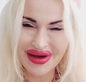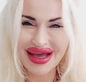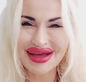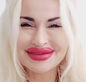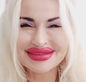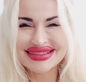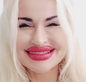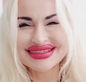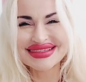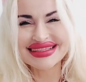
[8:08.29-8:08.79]

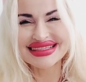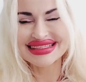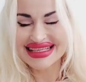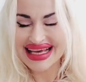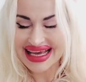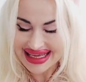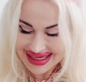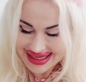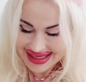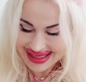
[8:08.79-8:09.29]
I'm so
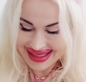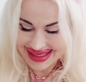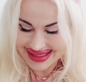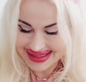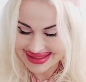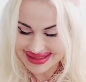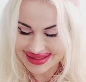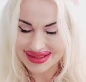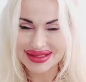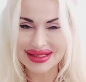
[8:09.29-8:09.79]
excited,
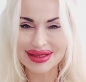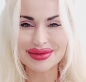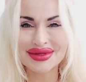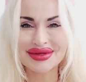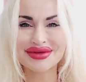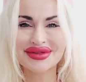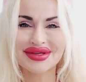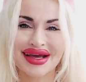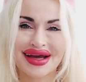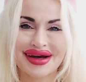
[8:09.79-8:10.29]
Cancer. Let me
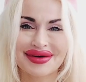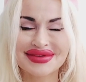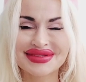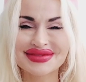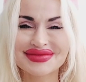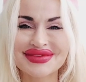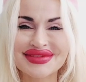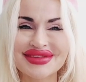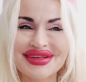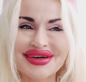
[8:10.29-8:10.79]
know in the comments
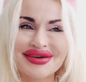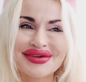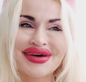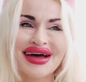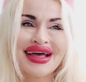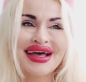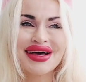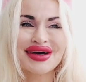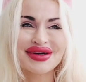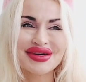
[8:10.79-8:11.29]
below.
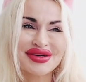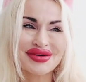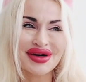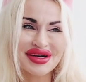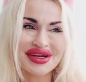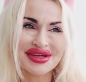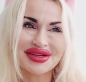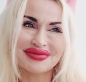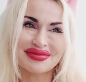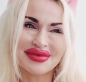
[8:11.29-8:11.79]
Who
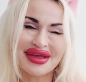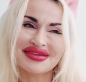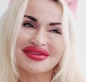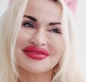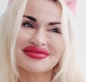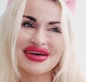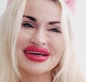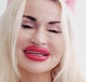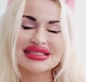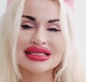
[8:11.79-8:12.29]
are you
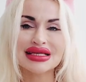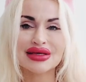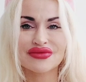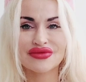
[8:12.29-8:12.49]
manifesting?